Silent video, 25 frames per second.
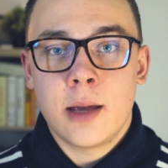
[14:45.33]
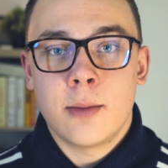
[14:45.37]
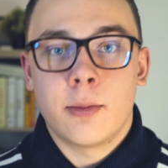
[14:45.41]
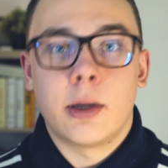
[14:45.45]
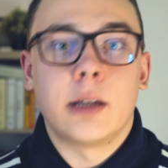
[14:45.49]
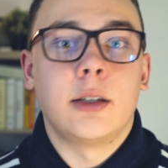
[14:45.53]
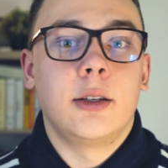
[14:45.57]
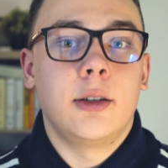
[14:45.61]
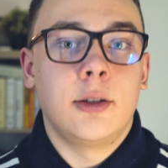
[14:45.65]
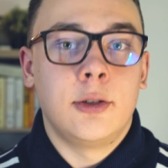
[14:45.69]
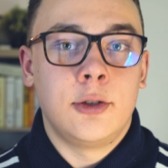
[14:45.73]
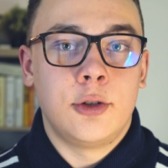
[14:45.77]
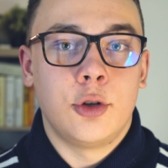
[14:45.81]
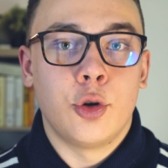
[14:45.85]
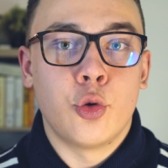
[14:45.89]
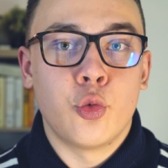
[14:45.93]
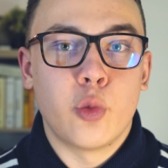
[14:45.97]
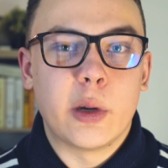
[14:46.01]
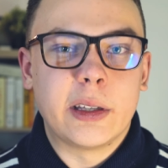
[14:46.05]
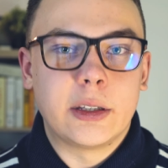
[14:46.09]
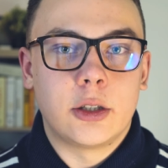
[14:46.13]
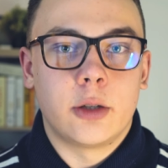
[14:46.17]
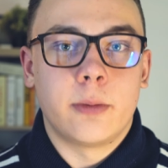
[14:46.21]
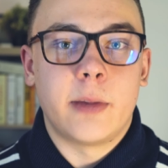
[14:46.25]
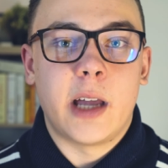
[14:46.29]
but you do
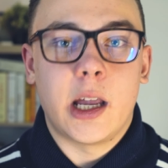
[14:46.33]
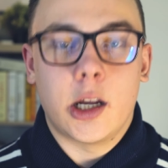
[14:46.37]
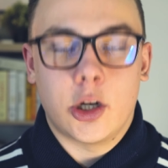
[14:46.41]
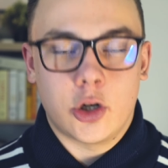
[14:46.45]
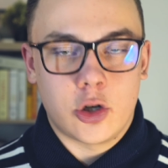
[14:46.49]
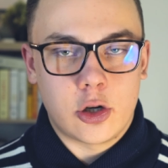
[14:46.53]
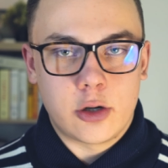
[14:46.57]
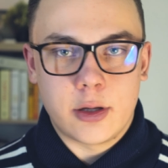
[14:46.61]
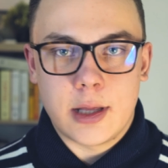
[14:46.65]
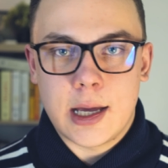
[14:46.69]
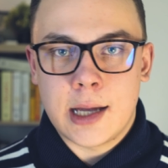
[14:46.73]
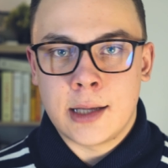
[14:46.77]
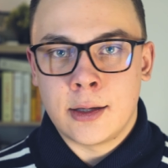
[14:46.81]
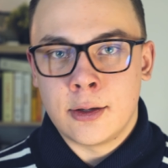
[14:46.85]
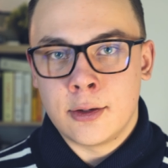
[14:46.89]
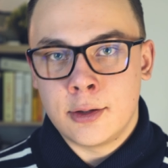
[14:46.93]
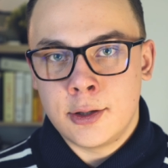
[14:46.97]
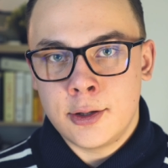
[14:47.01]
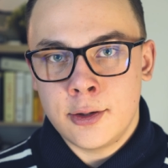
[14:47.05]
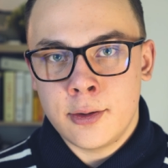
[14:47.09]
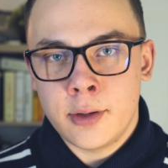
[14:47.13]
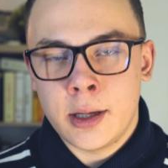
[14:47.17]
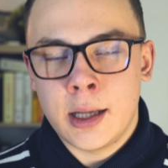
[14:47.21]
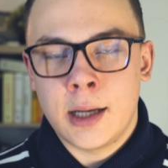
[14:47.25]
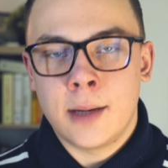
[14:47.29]
want to make sure that you
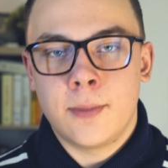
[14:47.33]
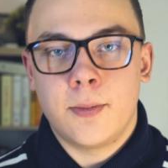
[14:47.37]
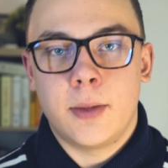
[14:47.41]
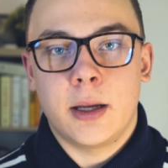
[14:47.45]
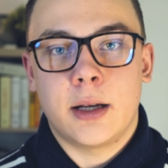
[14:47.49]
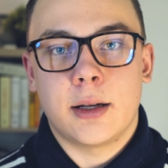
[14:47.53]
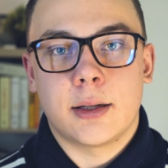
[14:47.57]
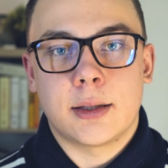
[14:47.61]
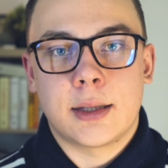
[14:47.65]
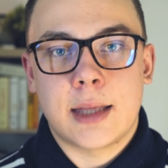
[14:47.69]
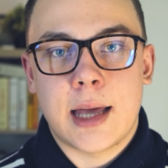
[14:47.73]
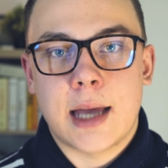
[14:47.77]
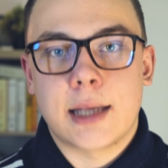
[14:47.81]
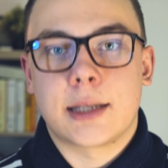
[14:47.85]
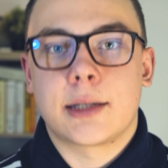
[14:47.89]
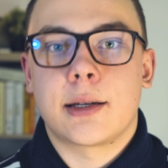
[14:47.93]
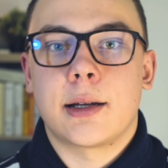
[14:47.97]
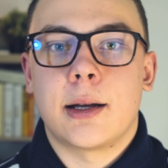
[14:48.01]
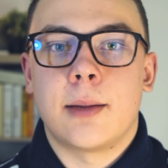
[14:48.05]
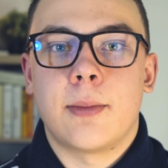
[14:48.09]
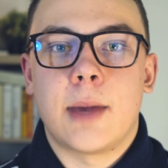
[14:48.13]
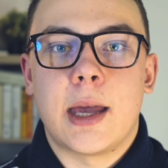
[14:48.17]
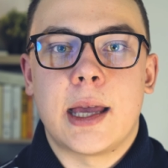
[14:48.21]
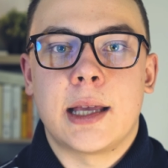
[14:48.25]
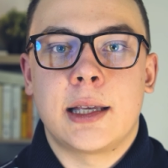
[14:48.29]
do it, because that's
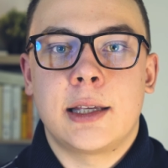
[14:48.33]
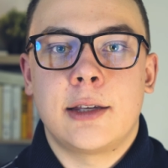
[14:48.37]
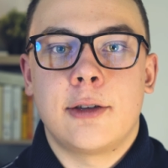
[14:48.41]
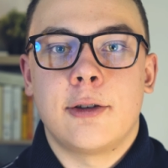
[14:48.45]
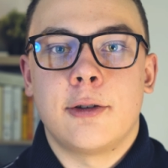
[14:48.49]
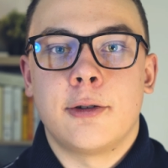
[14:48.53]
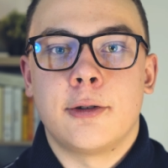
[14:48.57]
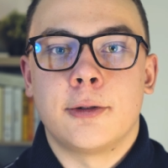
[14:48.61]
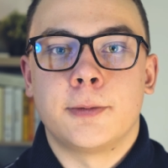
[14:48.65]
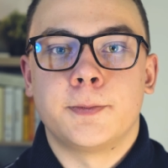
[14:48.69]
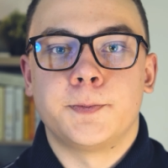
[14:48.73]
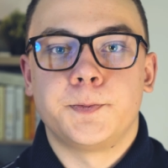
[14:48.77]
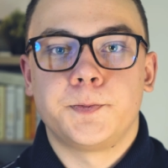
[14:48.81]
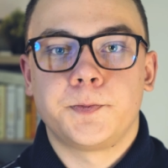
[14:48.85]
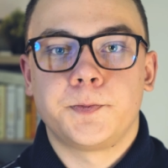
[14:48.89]
going to make you